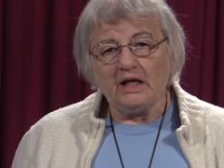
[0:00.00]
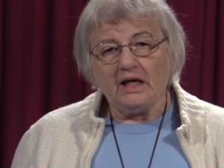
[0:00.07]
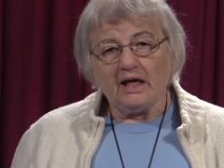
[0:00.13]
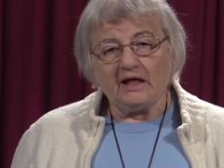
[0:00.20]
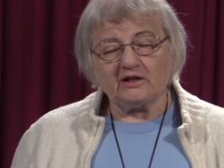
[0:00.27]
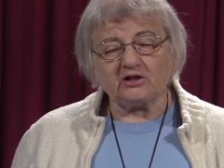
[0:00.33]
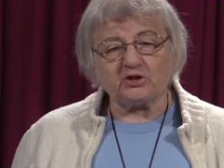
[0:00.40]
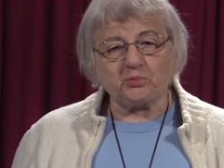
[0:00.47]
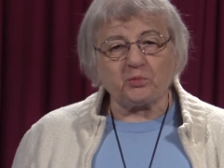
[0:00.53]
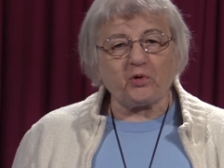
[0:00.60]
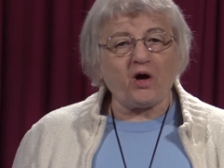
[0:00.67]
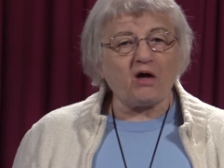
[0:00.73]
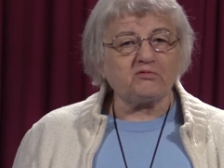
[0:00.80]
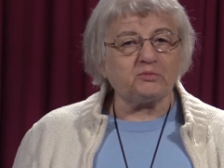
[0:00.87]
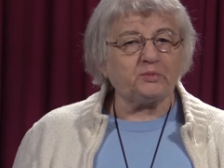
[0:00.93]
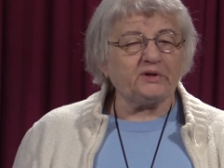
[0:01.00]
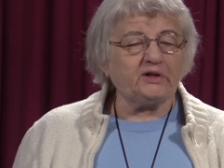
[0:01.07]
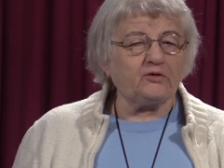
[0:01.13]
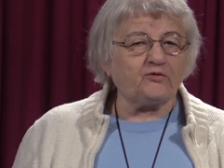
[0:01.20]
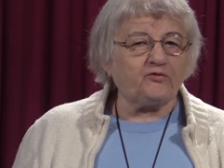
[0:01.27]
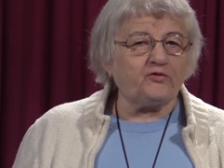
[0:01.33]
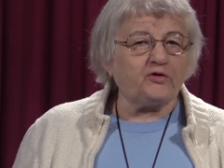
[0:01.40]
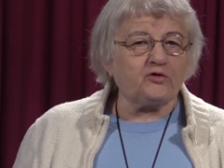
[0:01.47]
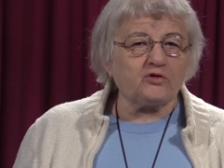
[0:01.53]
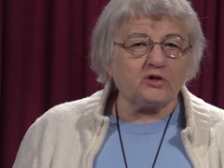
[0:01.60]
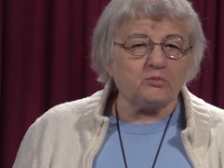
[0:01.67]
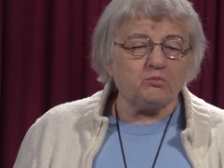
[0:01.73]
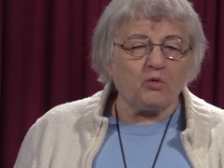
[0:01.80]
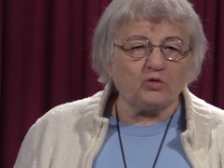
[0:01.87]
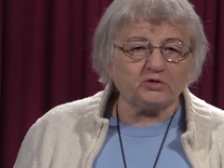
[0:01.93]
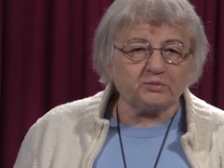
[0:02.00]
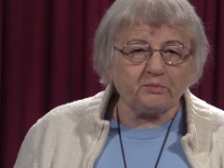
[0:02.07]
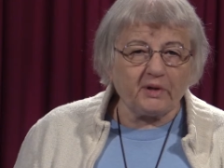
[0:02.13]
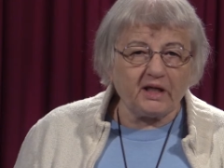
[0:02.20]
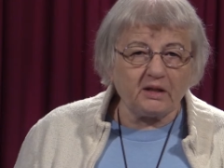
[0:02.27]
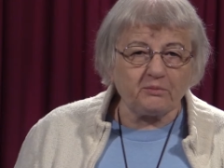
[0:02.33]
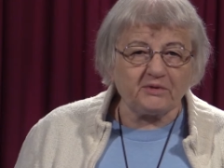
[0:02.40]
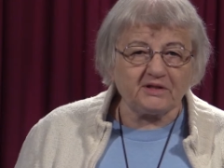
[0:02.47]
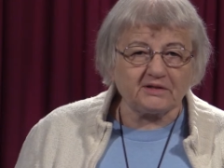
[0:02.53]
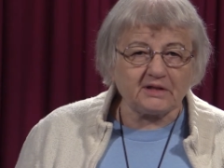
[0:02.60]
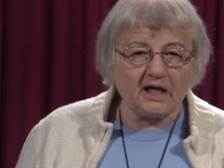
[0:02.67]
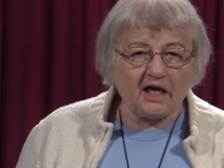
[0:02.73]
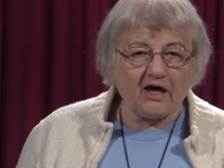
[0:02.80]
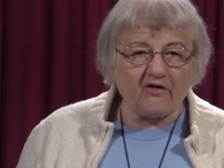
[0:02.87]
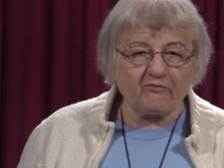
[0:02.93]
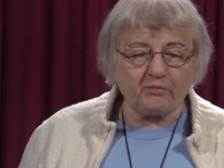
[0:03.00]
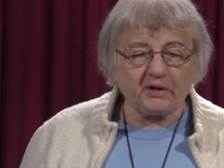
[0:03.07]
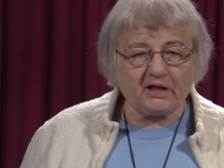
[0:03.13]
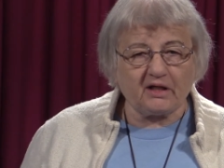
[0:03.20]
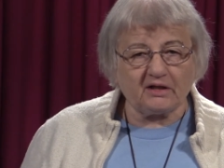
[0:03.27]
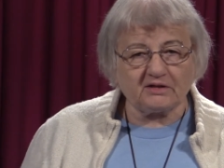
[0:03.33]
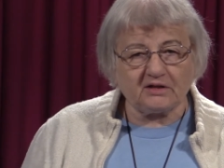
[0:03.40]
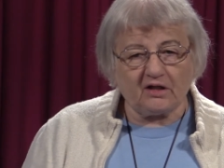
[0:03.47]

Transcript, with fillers: And it's probably a fear that most babies have because